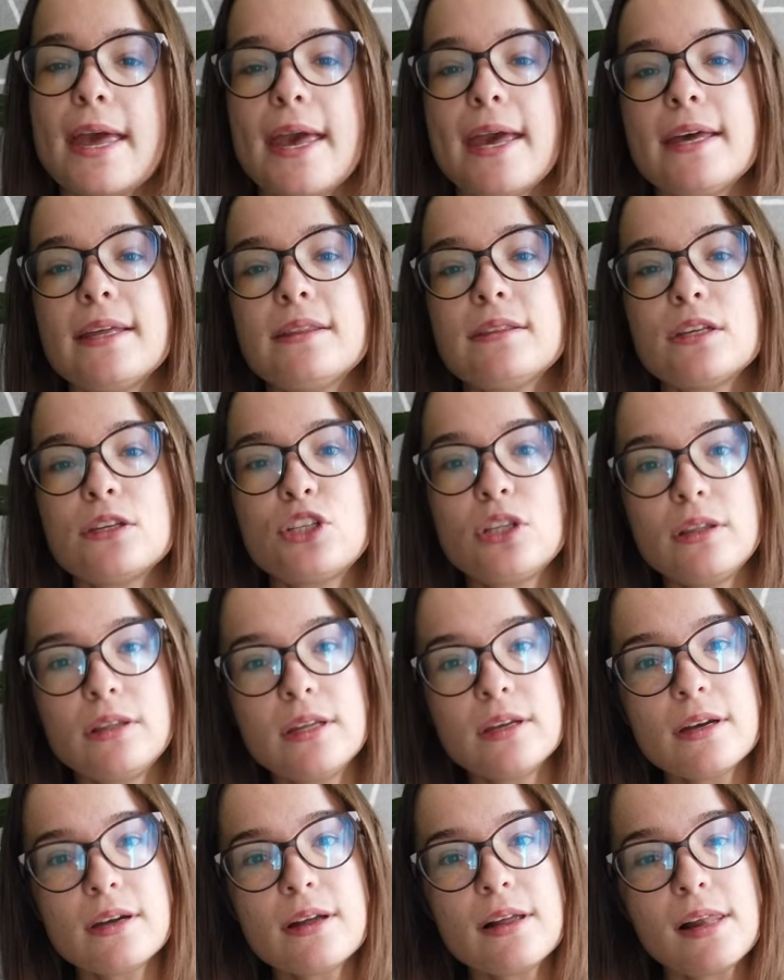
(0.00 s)

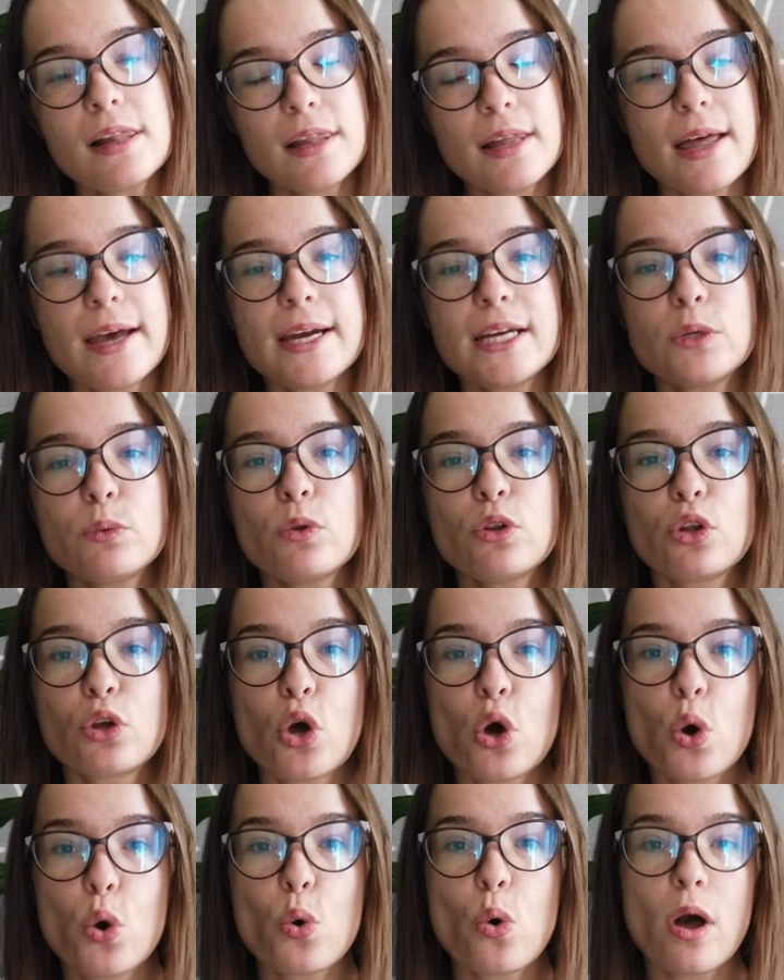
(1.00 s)
And the line will
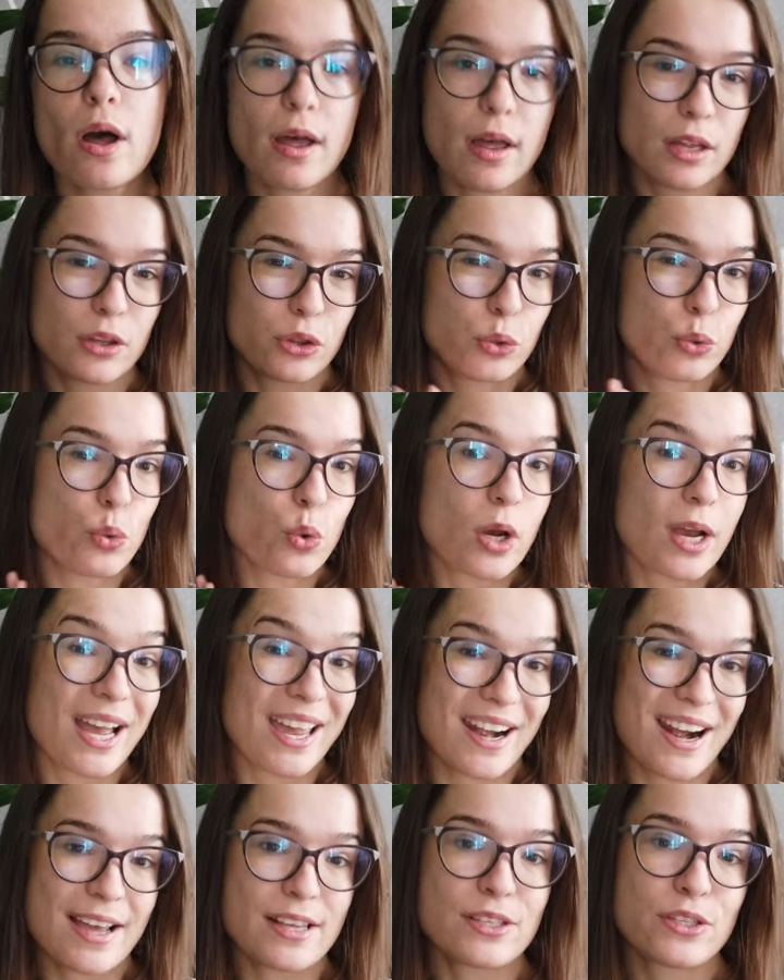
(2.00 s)
go to
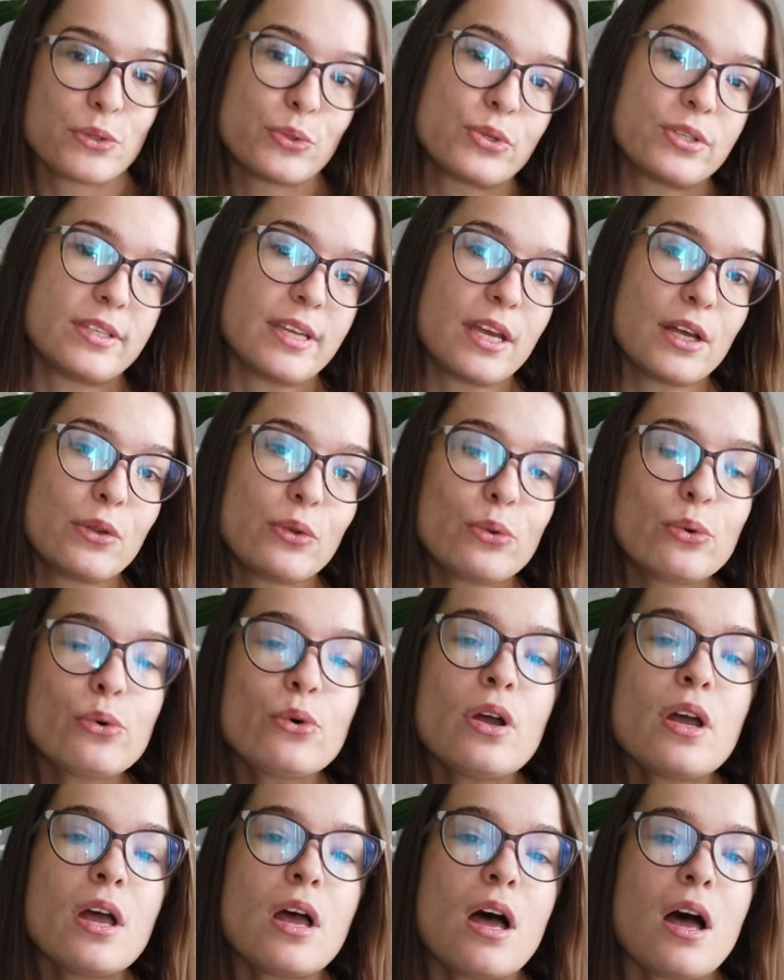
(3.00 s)
Krasno
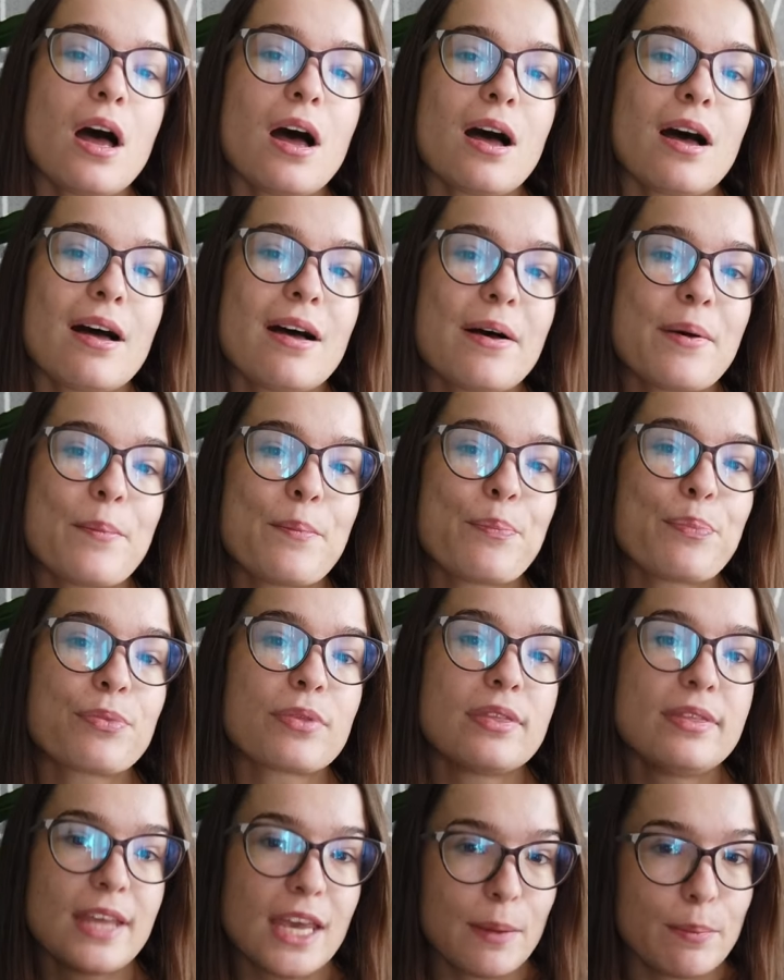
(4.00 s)
selo
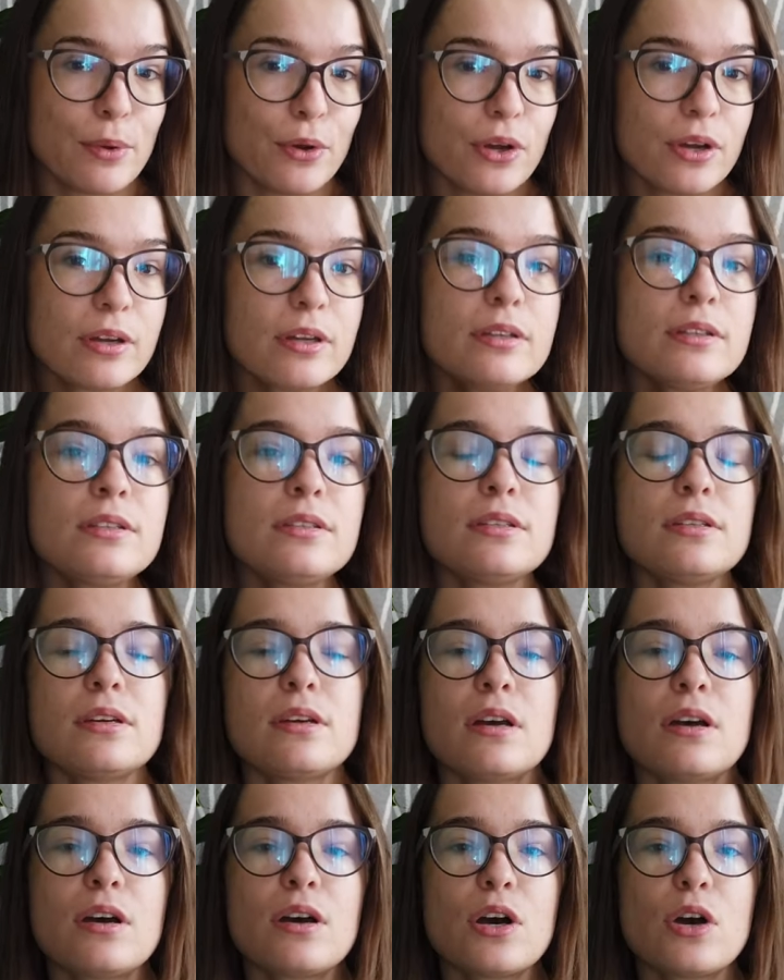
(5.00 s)
neighborhood,
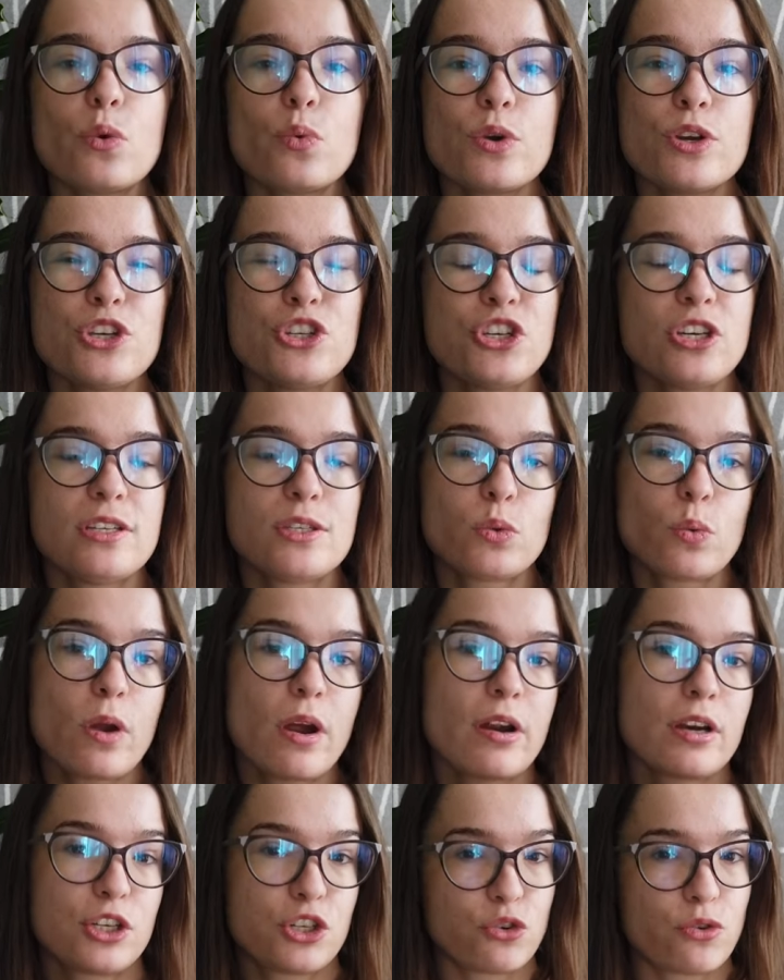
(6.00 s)
which is
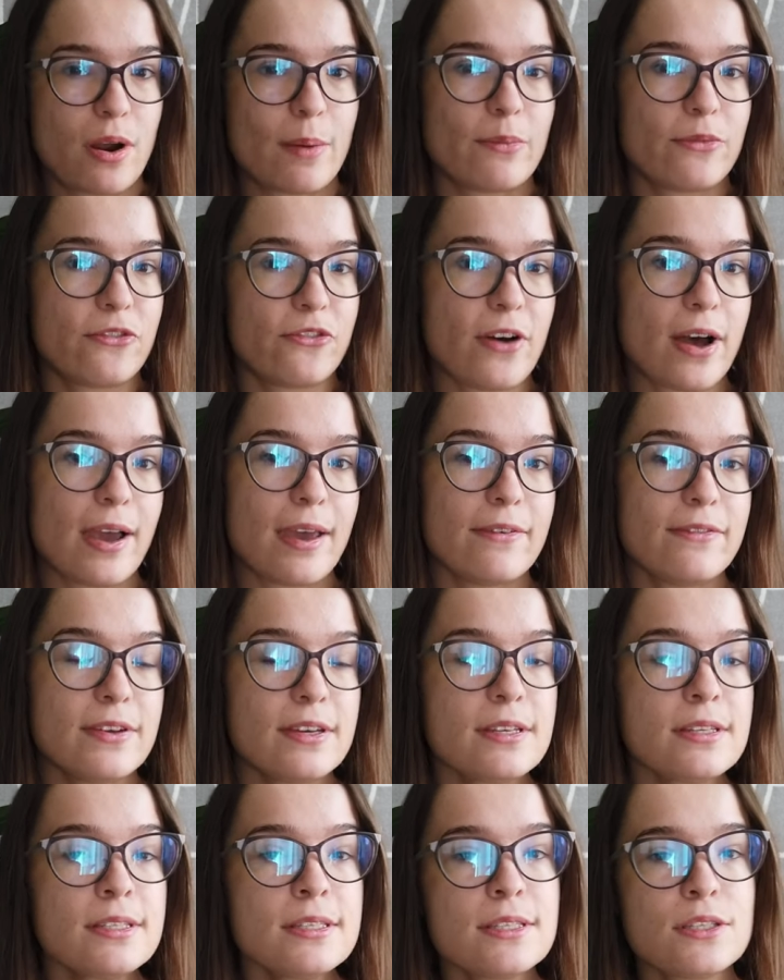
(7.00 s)
where Tram 5
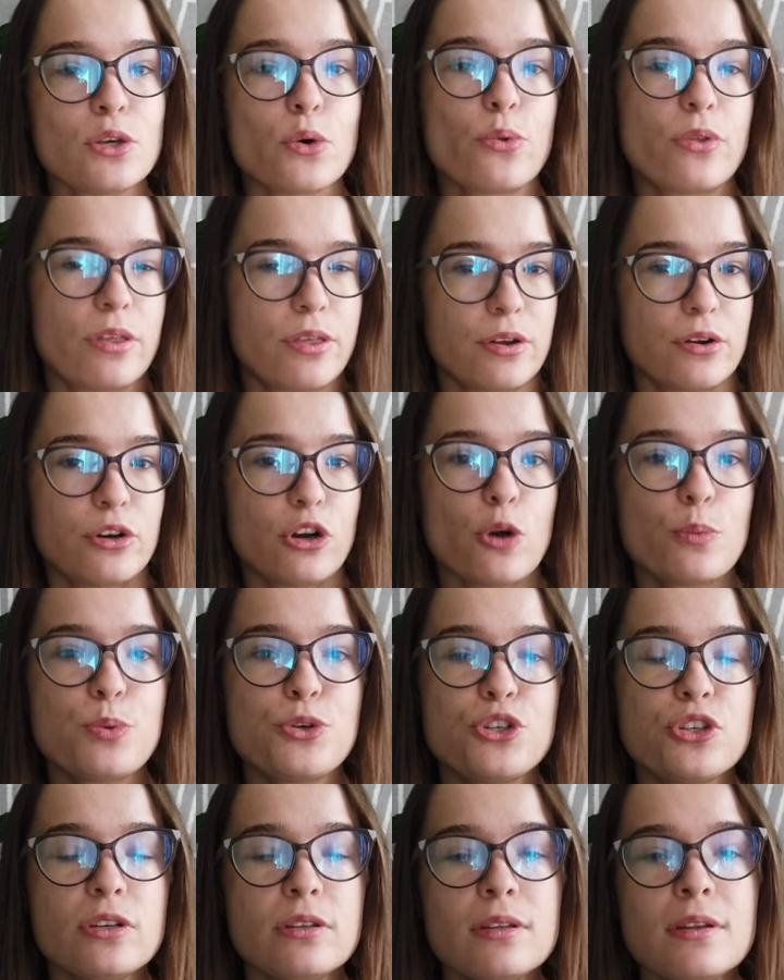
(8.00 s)
is, so the third
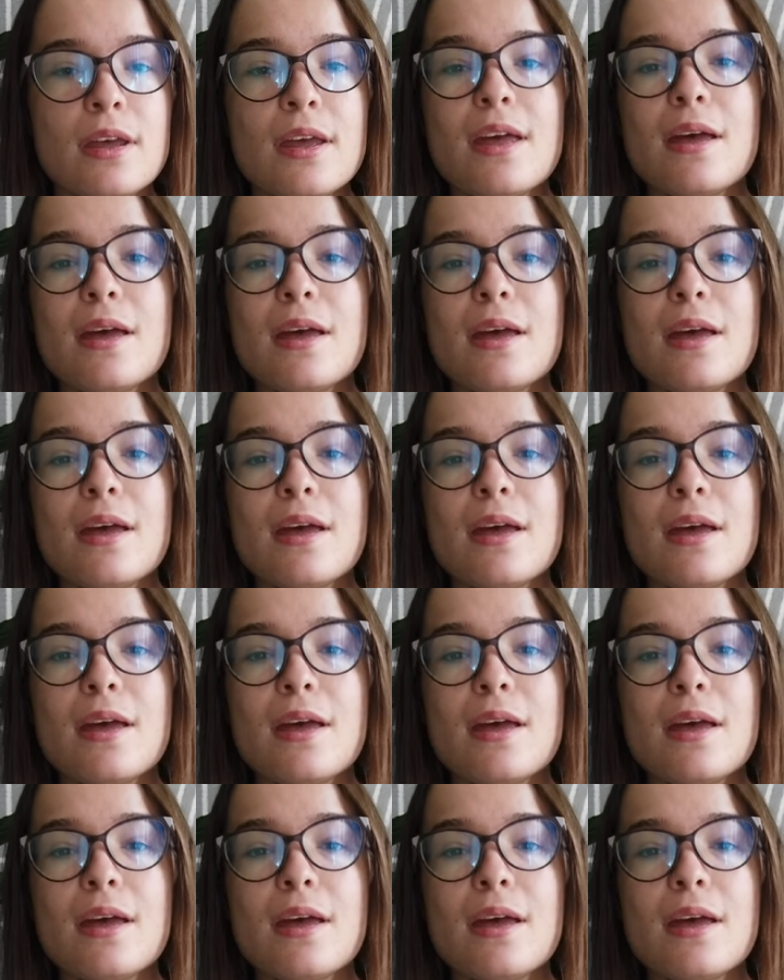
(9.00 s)
option.